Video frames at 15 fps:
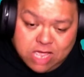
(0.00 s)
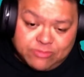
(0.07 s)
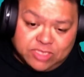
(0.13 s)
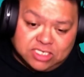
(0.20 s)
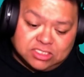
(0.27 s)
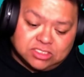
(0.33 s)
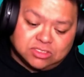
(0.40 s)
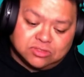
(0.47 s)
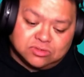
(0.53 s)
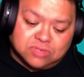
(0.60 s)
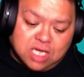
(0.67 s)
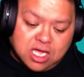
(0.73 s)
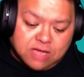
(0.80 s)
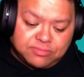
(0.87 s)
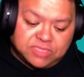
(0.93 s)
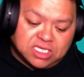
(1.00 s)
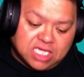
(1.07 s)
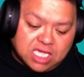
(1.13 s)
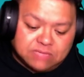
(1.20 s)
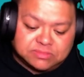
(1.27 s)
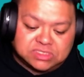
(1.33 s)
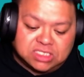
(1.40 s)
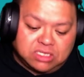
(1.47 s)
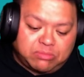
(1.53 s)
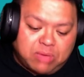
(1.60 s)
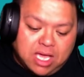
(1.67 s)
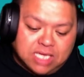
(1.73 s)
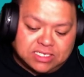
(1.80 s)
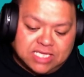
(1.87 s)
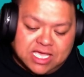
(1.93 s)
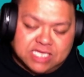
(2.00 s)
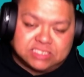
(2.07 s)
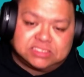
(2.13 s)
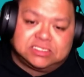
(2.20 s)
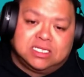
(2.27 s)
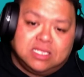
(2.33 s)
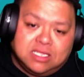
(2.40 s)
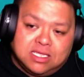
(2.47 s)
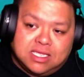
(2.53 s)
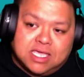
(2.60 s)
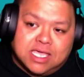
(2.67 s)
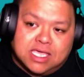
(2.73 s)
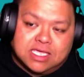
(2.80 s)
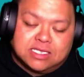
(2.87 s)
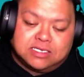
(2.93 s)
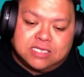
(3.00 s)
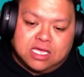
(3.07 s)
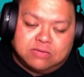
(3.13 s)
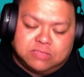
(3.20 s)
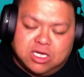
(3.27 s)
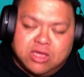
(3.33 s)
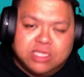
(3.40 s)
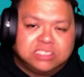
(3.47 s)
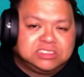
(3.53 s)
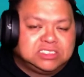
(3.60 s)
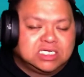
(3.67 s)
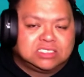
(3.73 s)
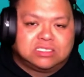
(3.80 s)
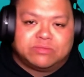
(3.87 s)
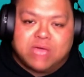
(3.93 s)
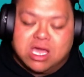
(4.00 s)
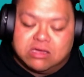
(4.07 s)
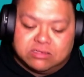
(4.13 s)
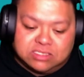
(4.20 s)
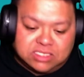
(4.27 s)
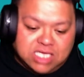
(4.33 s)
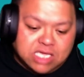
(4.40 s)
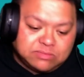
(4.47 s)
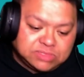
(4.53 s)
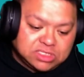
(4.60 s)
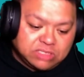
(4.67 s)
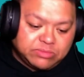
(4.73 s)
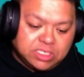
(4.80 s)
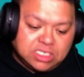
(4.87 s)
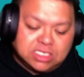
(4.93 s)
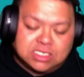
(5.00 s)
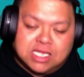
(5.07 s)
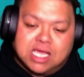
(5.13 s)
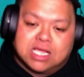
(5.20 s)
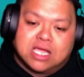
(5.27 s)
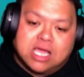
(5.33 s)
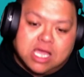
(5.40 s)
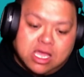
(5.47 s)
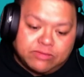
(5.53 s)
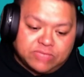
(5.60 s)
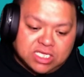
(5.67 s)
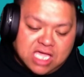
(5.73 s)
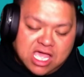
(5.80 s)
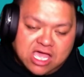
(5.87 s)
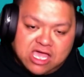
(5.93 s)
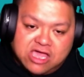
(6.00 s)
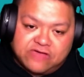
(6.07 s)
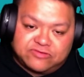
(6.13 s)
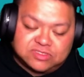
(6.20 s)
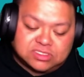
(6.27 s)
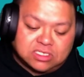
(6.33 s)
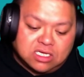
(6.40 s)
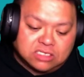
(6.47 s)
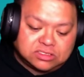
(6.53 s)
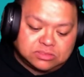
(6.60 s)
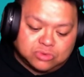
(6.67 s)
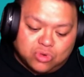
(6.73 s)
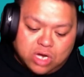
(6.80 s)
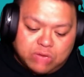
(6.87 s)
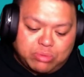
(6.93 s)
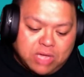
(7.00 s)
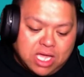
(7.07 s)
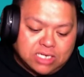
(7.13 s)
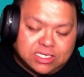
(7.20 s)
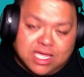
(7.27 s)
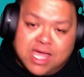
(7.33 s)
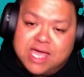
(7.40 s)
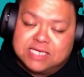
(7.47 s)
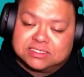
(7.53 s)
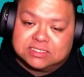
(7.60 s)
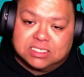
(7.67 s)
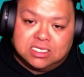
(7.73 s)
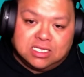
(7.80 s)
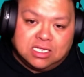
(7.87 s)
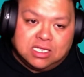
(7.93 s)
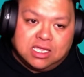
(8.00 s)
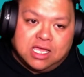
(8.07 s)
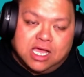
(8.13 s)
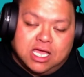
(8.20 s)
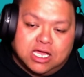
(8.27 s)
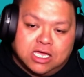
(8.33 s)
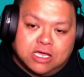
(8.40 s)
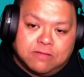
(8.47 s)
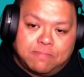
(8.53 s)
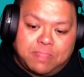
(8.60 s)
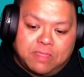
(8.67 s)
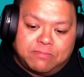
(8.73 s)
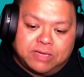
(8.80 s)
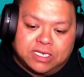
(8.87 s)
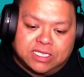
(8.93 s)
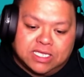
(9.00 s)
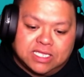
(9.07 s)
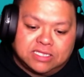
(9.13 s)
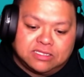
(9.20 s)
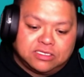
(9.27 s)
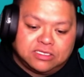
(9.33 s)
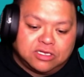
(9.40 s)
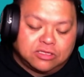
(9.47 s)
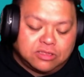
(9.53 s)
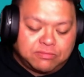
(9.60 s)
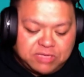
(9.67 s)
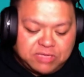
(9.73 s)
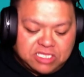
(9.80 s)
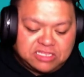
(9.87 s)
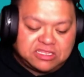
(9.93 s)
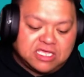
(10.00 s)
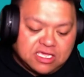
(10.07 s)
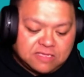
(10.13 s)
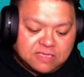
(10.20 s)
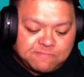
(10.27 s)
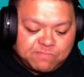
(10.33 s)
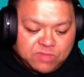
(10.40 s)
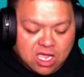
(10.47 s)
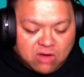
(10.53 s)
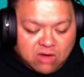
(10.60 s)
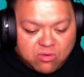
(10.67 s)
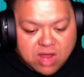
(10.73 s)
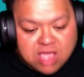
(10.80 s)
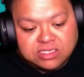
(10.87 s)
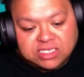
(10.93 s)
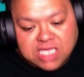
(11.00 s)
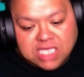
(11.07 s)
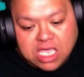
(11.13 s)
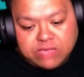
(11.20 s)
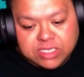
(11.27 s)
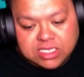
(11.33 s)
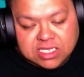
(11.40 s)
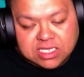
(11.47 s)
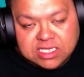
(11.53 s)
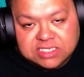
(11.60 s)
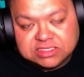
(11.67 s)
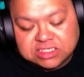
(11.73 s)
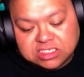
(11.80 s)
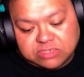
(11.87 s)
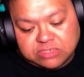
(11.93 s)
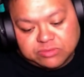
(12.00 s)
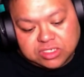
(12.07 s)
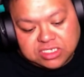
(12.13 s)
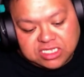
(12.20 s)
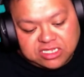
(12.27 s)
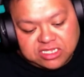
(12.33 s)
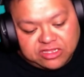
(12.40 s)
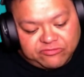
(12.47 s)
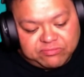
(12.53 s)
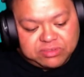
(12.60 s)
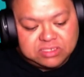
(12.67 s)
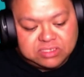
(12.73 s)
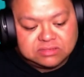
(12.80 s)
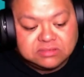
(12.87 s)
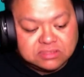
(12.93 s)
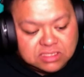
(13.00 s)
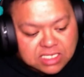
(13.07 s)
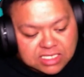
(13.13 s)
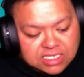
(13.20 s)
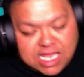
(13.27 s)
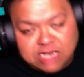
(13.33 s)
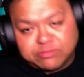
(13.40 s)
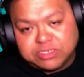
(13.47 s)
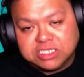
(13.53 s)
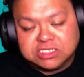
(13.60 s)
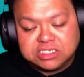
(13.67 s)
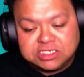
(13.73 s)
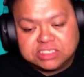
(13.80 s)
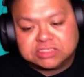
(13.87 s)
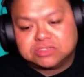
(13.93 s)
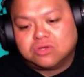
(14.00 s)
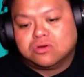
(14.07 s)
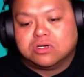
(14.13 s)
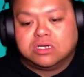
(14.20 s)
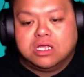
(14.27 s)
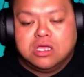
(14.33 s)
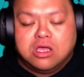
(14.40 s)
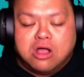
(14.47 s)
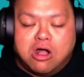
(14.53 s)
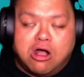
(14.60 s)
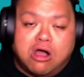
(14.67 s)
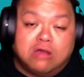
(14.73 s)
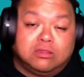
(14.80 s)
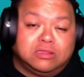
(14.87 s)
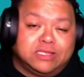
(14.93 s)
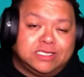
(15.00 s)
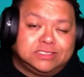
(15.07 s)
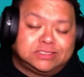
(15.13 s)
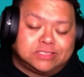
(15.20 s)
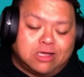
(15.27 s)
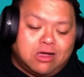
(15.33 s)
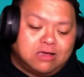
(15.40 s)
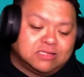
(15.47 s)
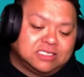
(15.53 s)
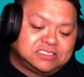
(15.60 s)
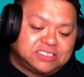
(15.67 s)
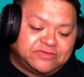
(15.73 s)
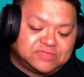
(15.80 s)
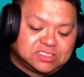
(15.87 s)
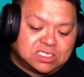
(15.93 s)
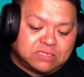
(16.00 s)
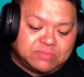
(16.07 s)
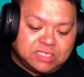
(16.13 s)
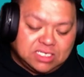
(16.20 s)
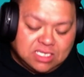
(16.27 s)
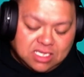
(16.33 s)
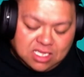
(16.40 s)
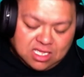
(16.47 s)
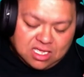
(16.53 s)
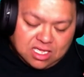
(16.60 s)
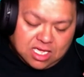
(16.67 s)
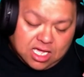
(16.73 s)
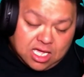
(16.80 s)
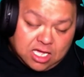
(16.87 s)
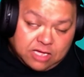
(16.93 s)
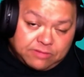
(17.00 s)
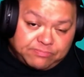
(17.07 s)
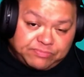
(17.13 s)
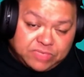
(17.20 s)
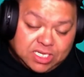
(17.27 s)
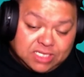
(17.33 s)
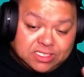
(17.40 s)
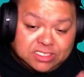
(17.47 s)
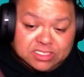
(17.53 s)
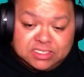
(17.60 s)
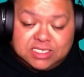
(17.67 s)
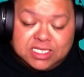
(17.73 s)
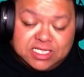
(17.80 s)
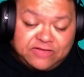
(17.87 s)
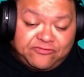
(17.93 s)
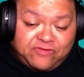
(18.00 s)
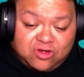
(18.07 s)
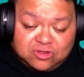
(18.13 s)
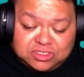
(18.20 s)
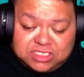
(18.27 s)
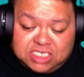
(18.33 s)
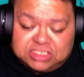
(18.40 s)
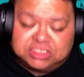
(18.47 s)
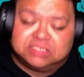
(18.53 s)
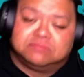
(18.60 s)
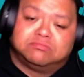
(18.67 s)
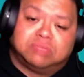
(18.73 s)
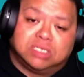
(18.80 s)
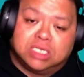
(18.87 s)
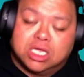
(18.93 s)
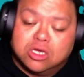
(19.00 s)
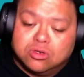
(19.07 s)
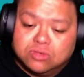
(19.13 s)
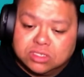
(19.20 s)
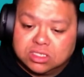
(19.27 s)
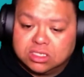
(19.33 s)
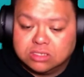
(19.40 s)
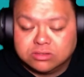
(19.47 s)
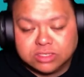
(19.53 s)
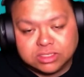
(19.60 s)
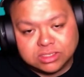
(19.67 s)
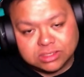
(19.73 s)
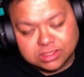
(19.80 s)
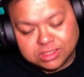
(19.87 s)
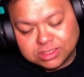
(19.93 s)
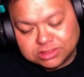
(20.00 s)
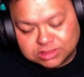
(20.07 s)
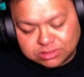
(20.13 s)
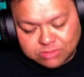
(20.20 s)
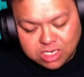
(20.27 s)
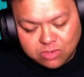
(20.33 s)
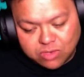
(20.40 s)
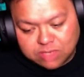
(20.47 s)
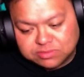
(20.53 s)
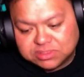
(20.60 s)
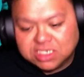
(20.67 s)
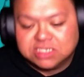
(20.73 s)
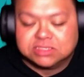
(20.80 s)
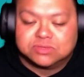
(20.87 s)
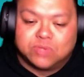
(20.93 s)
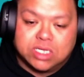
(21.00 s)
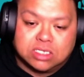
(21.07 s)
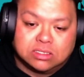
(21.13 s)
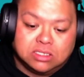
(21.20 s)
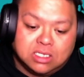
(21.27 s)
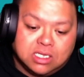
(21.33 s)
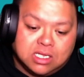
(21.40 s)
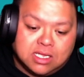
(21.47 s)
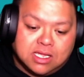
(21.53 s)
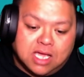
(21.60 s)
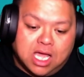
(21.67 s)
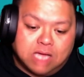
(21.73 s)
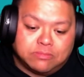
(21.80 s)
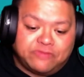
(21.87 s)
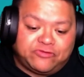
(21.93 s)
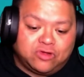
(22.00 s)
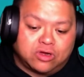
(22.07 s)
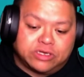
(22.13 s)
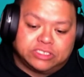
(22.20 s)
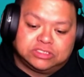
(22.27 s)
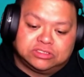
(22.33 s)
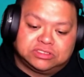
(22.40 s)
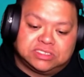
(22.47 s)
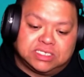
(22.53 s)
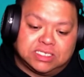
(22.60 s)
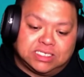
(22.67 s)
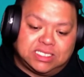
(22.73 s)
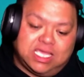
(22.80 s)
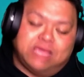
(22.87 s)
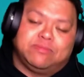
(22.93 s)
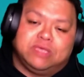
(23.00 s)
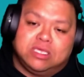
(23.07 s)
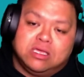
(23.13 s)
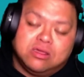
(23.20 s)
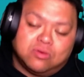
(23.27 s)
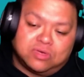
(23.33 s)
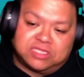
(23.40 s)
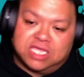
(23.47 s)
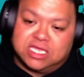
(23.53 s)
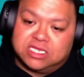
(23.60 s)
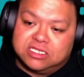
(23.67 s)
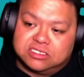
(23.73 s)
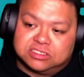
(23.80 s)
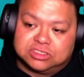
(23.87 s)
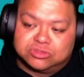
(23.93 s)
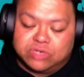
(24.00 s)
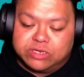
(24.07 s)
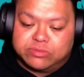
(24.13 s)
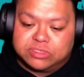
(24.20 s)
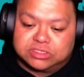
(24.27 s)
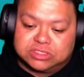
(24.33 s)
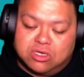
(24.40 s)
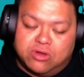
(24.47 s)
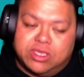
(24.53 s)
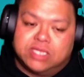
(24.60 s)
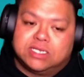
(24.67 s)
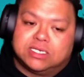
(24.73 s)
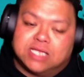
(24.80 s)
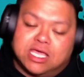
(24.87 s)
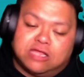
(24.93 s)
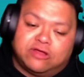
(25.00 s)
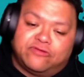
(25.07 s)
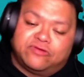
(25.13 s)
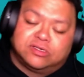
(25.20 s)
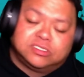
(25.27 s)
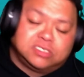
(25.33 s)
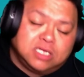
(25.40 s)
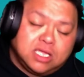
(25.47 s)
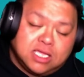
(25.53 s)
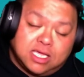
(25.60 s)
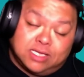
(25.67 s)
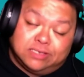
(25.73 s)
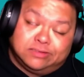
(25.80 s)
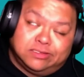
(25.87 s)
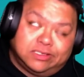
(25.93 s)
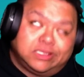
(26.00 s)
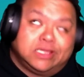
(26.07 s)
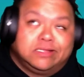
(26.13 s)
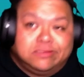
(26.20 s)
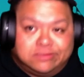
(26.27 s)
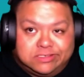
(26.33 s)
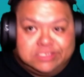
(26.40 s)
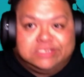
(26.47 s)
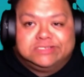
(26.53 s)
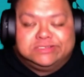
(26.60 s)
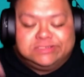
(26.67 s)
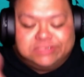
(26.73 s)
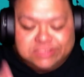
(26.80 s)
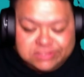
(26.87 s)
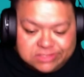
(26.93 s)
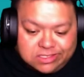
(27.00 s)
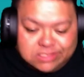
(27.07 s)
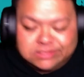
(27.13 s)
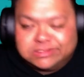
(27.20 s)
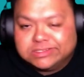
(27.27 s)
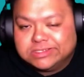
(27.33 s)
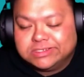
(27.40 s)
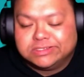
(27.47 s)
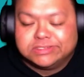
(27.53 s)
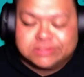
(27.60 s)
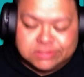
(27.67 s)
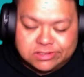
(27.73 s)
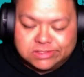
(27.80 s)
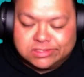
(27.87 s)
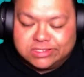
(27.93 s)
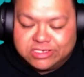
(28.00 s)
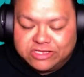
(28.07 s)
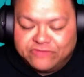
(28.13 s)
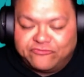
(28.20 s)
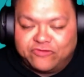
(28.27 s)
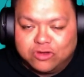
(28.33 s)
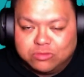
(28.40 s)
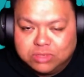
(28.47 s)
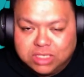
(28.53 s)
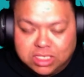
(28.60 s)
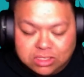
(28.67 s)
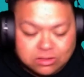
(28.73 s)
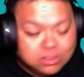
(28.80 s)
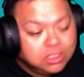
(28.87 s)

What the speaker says: They do the Gamezilla podcast. And go ahead and check them out. GamezillaMedia.com. They have some great podcasts. But again, the big thing around the gaming is the community that they built, and that'll be in the Discord. All links to all that stuff is going to be in the info section below, including links to my website as well. If you are interested in gaming with any of the streamers, go ahead and head over. And again, he's linked in the info below.